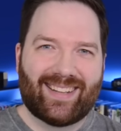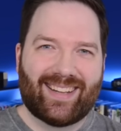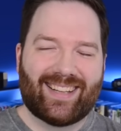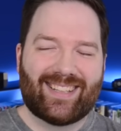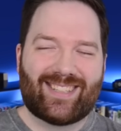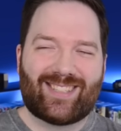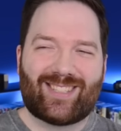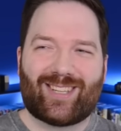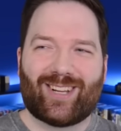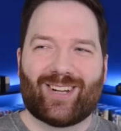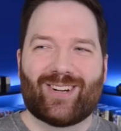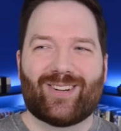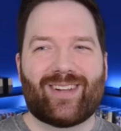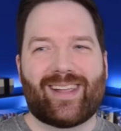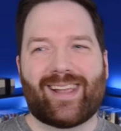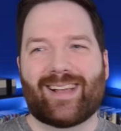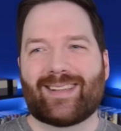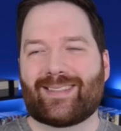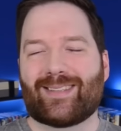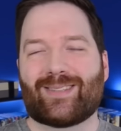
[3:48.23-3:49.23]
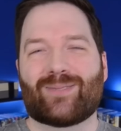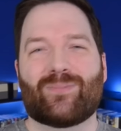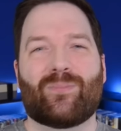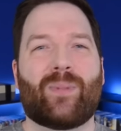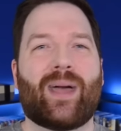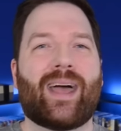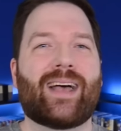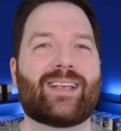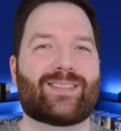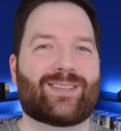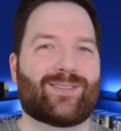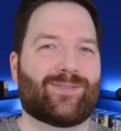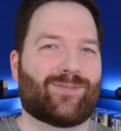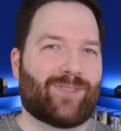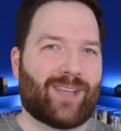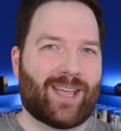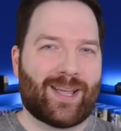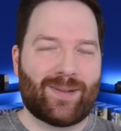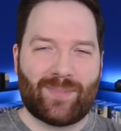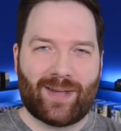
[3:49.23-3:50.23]
And so he has this massive
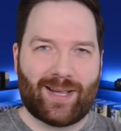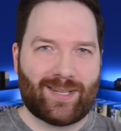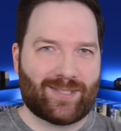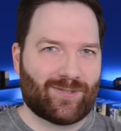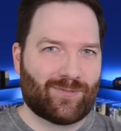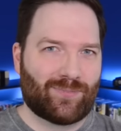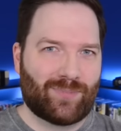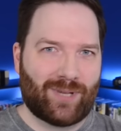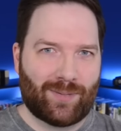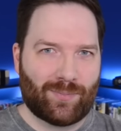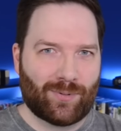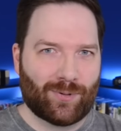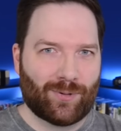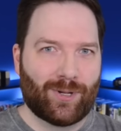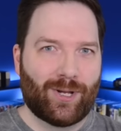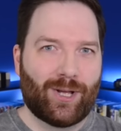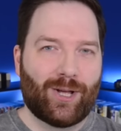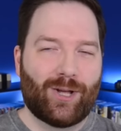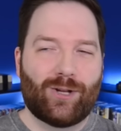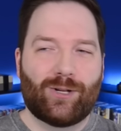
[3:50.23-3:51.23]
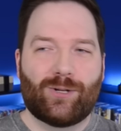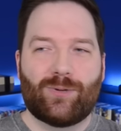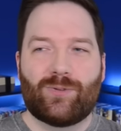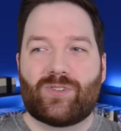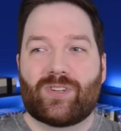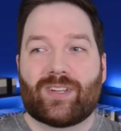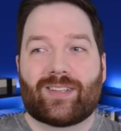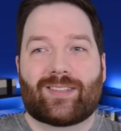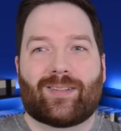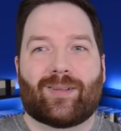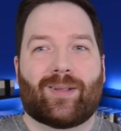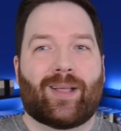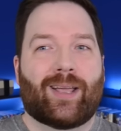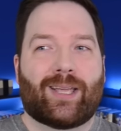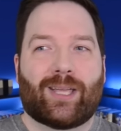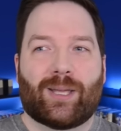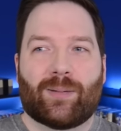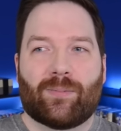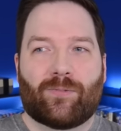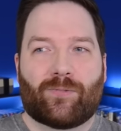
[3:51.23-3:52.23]
fan base of people who just
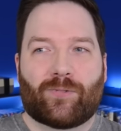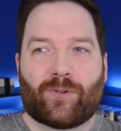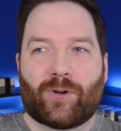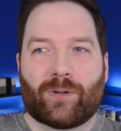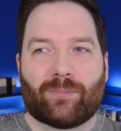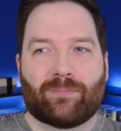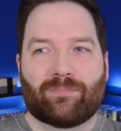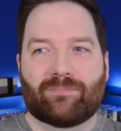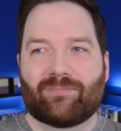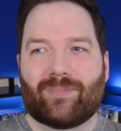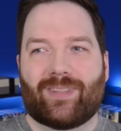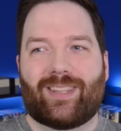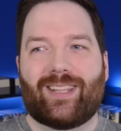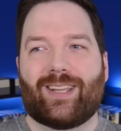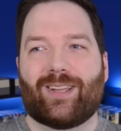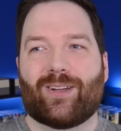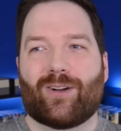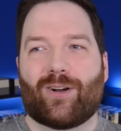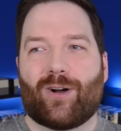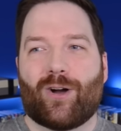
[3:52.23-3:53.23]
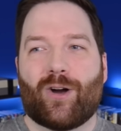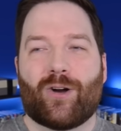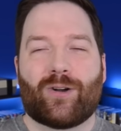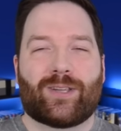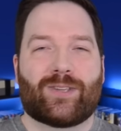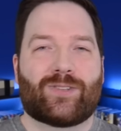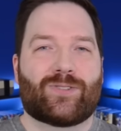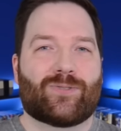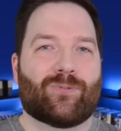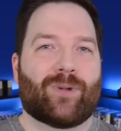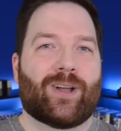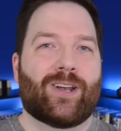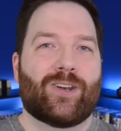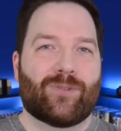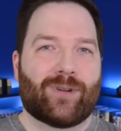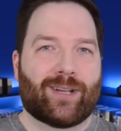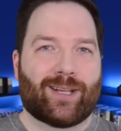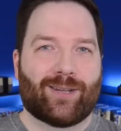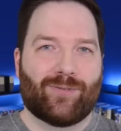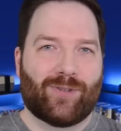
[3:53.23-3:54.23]
like him from the artist
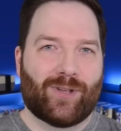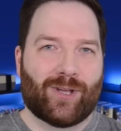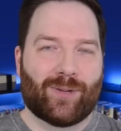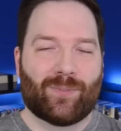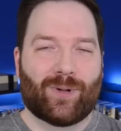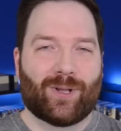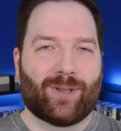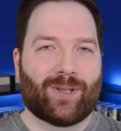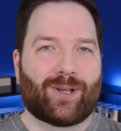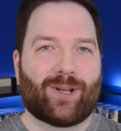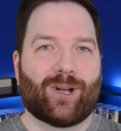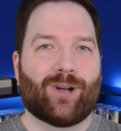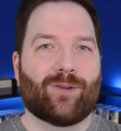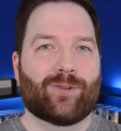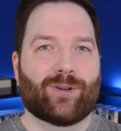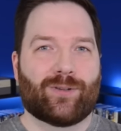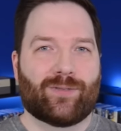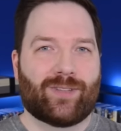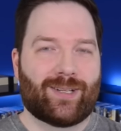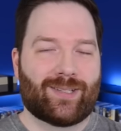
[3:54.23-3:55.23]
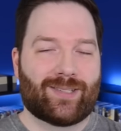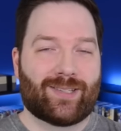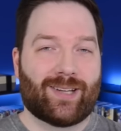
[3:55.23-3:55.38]
rendering of him on the cover of these